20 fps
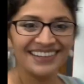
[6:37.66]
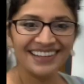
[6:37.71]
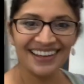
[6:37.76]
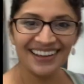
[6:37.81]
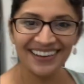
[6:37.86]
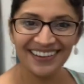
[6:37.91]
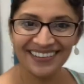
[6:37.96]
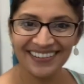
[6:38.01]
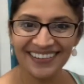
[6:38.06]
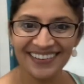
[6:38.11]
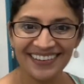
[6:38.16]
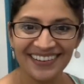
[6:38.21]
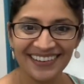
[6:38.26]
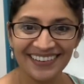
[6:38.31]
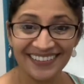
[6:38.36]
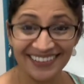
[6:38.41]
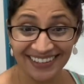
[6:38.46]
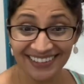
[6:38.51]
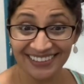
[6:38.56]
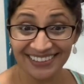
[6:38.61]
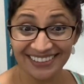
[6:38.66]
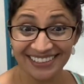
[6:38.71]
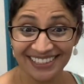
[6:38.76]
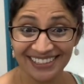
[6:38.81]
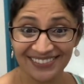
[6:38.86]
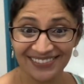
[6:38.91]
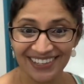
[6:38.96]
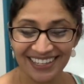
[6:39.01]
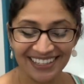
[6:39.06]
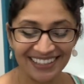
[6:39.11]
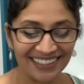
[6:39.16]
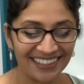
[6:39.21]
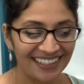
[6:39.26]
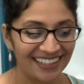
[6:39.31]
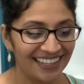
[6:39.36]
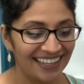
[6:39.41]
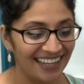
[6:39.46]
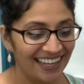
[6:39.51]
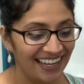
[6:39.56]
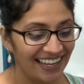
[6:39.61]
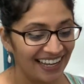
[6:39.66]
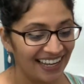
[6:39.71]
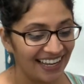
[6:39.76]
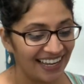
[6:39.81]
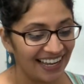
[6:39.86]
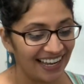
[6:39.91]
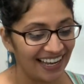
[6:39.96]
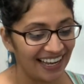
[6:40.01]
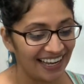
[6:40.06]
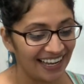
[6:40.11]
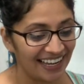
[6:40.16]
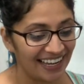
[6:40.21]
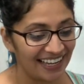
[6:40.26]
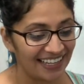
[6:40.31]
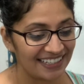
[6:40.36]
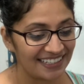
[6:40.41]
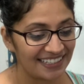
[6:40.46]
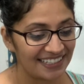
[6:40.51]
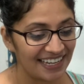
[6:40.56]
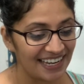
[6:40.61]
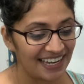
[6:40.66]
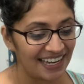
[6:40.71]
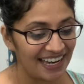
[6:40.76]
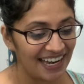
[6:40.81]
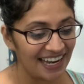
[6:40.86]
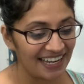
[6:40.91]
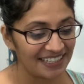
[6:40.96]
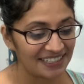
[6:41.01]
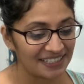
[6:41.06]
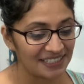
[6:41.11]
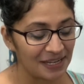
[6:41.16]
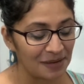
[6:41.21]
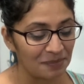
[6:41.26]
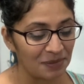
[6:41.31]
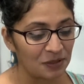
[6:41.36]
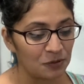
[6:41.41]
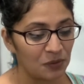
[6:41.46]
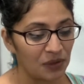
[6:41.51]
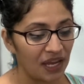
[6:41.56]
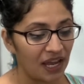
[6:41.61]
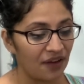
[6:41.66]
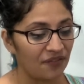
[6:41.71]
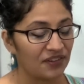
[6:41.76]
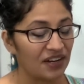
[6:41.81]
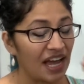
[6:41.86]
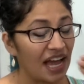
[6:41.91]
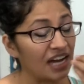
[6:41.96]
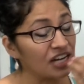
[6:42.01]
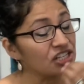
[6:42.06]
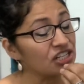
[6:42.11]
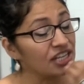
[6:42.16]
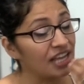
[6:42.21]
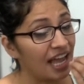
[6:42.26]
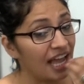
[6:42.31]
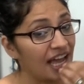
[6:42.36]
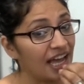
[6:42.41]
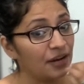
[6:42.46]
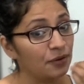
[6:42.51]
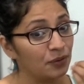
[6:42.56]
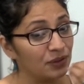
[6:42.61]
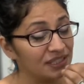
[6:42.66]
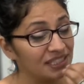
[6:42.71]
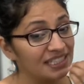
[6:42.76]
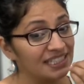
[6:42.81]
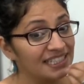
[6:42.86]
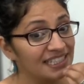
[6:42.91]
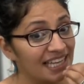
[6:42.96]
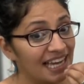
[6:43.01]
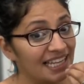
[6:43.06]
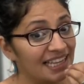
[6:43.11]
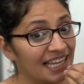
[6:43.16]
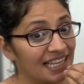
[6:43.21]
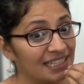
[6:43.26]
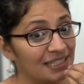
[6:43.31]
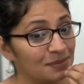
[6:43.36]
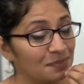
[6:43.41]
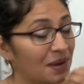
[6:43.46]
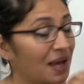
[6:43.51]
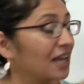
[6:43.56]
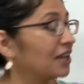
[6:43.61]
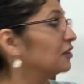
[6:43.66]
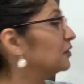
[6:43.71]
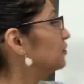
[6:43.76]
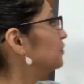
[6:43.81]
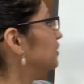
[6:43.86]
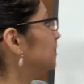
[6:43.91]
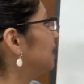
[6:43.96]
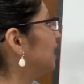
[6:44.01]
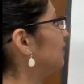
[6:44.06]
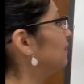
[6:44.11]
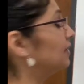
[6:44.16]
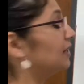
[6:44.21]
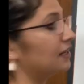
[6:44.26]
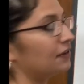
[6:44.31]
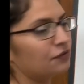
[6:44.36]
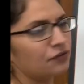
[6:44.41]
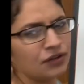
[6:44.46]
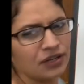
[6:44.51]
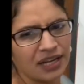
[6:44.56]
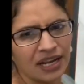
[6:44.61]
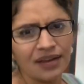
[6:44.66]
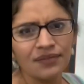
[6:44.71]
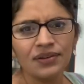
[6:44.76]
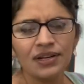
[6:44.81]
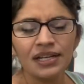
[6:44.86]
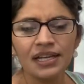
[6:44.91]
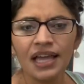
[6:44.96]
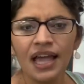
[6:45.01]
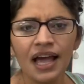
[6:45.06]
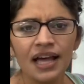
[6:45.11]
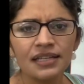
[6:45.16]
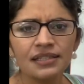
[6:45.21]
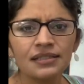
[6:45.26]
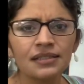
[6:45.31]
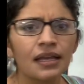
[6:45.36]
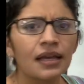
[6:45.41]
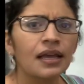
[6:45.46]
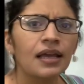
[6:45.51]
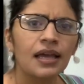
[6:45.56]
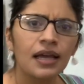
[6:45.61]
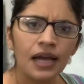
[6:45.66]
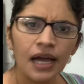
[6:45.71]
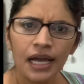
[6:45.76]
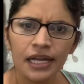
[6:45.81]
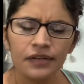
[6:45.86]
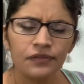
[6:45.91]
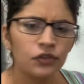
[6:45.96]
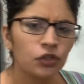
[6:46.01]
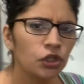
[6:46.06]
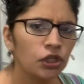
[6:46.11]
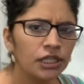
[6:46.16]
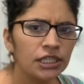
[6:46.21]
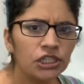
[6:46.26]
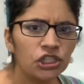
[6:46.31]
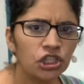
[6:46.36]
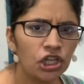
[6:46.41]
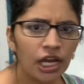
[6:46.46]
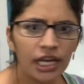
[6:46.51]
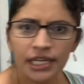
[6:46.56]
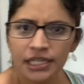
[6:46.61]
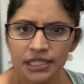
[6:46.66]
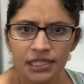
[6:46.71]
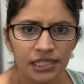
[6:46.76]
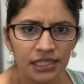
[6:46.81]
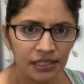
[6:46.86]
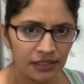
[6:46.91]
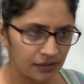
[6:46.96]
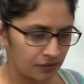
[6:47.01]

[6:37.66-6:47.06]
go. We close that smile. And next step is we have to actually add what's inside that smile for David. And for David, he has kind of crooked, jagged teeth,